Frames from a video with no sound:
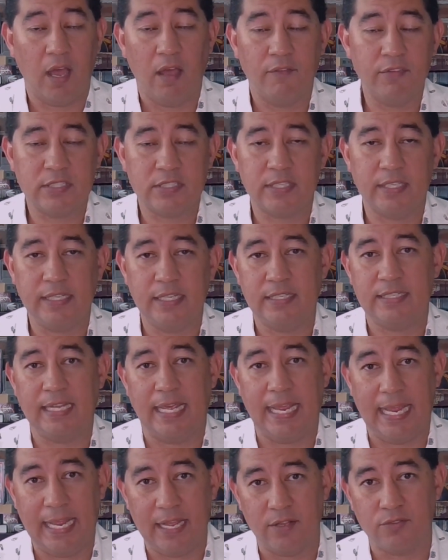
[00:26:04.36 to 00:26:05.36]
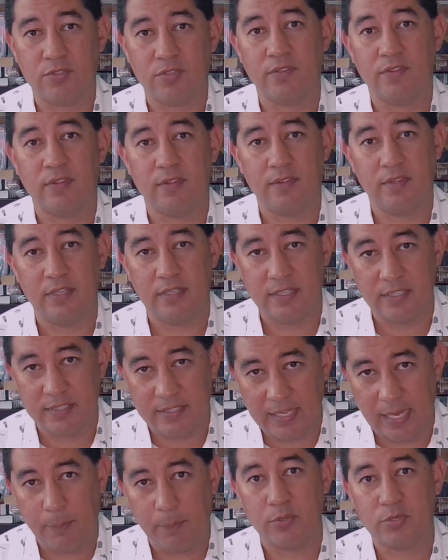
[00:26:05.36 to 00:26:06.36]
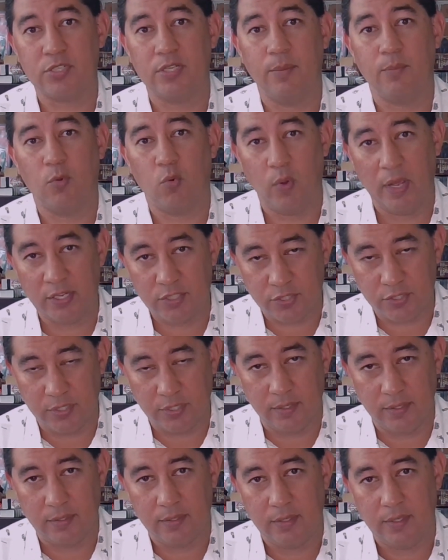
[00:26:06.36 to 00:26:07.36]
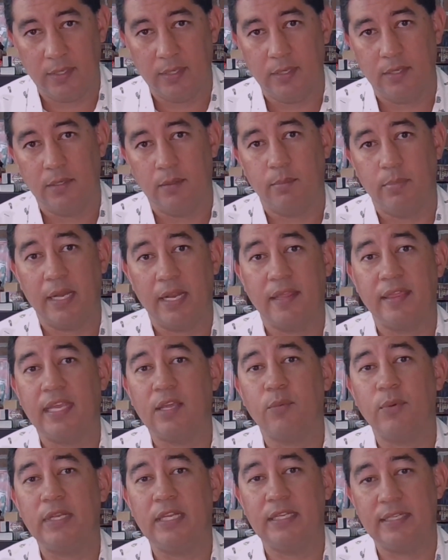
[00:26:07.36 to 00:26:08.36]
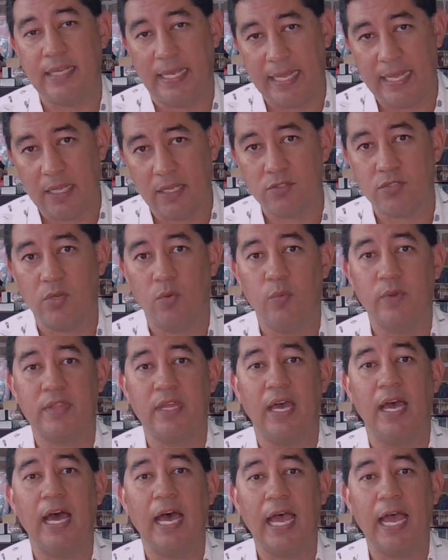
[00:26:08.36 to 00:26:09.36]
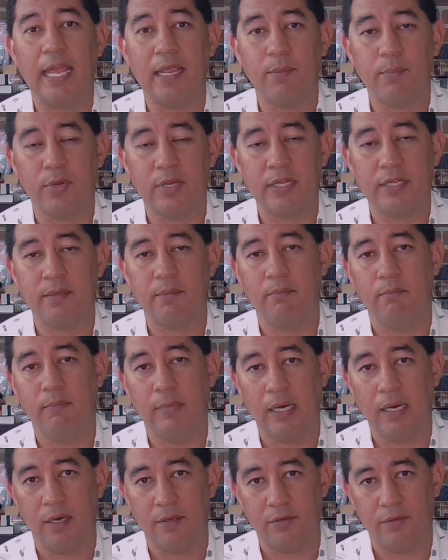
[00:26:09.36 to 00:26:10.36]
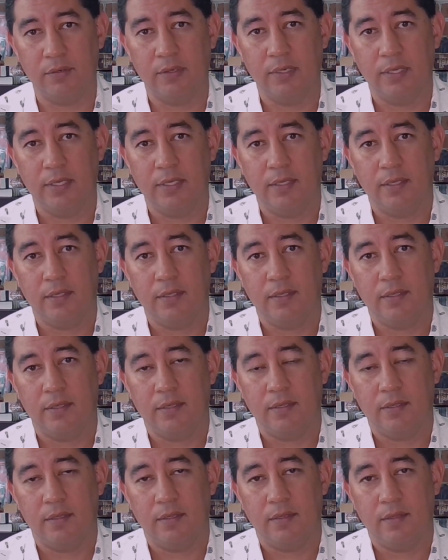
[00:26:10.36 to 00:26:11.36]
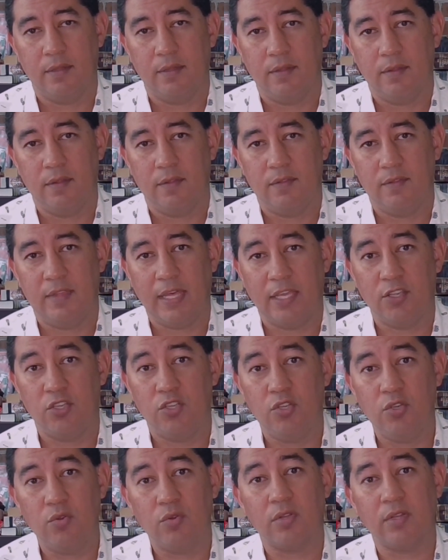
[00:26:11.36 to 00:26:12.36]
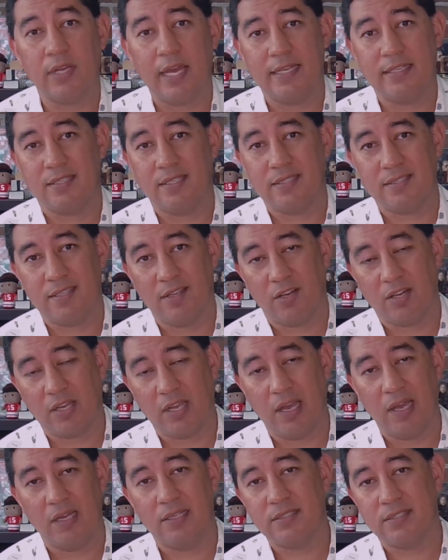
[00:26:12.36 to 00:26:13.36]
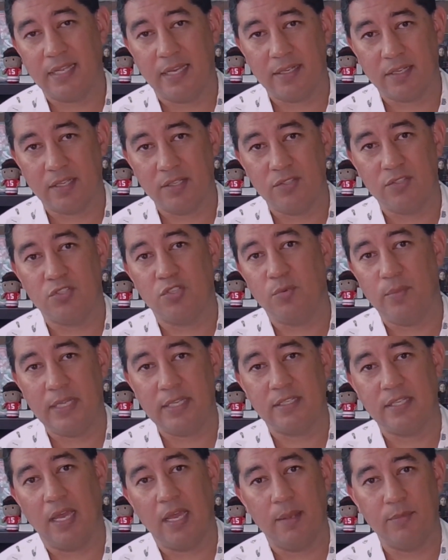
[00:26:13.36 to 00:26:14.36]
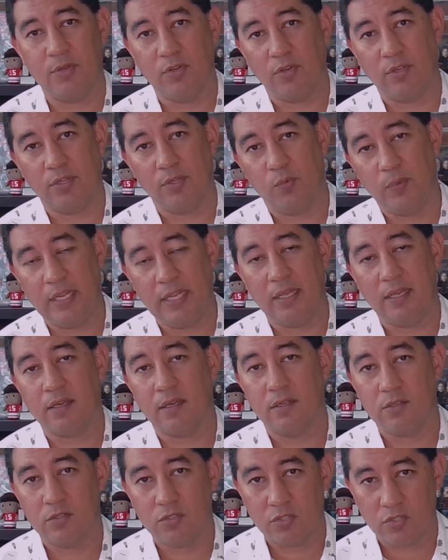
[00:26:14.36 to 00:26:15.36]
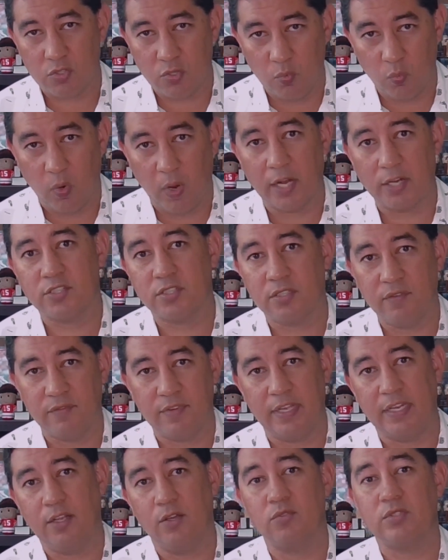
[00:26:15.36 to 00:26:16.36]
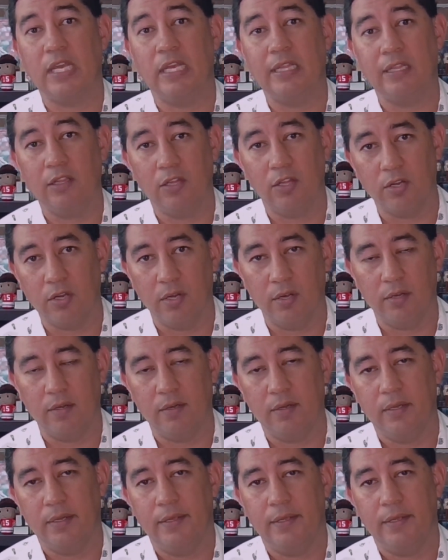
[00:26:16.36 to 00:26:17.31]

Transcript: obviously need to answer the discipleship question, but I think we need to answer it with a hybrid model that utilizes their content consuming time during the week to watch the videos and learn,